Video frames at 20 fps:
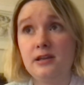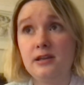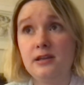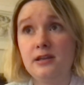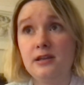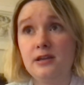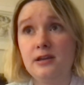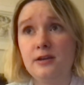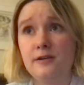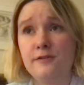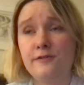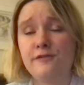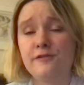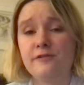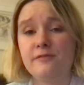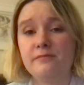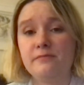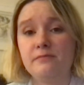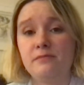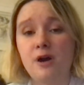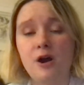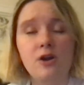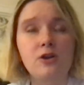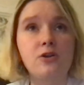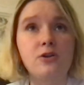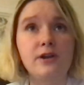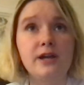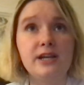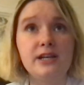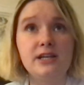if
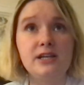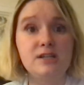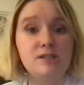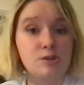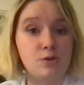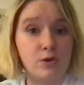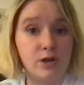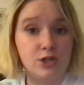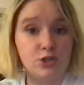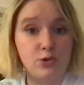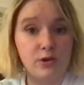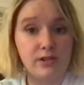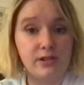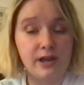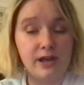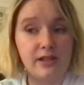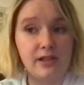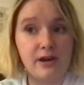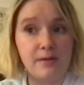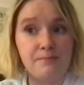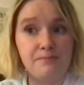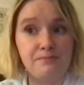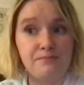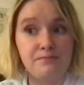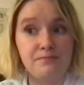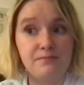Margarete is going to join Liella,